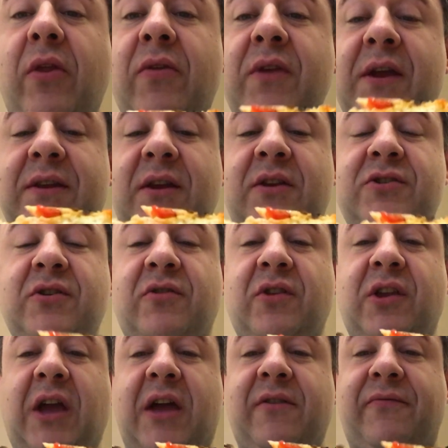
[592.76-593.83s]
The idea is you're
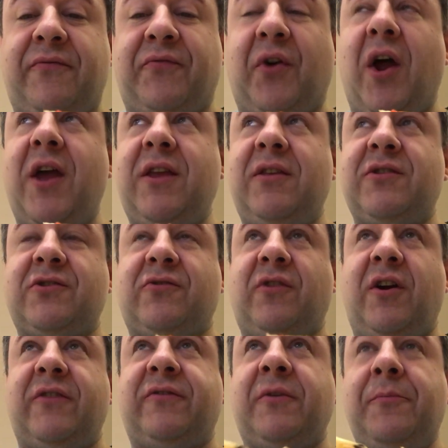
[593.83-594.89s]
kind of frying this
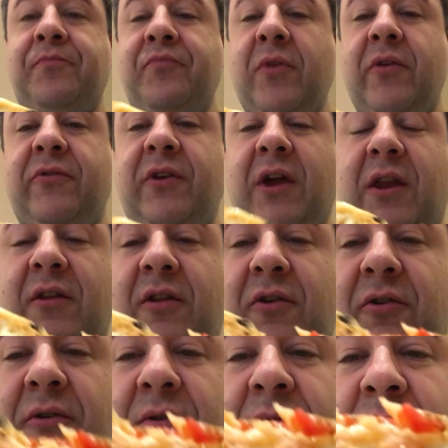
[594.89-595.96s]
crust. So you got a
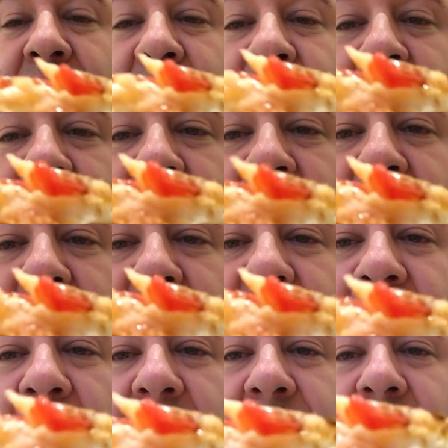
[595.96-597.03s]
little, I
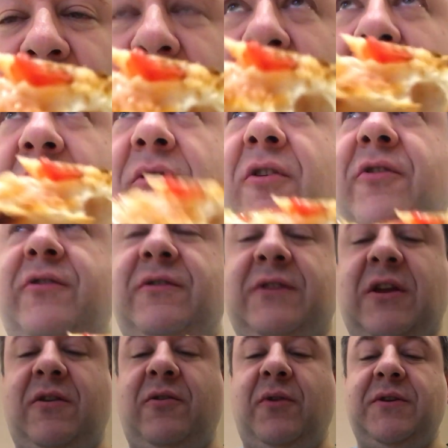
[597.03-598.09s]
don't know if you heard that crunch, it's
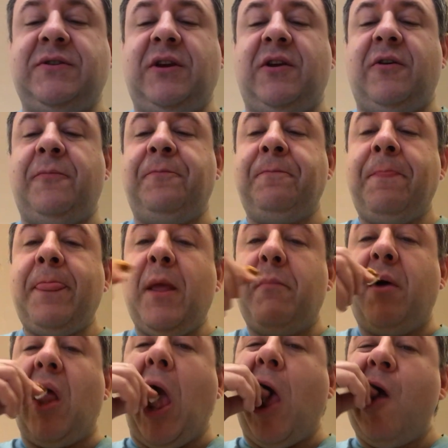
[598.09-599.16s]
kind of noisy here,
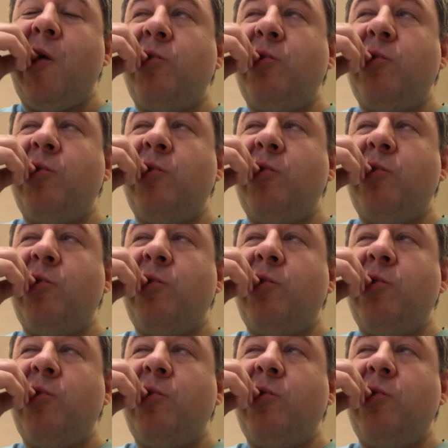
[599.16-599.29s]
but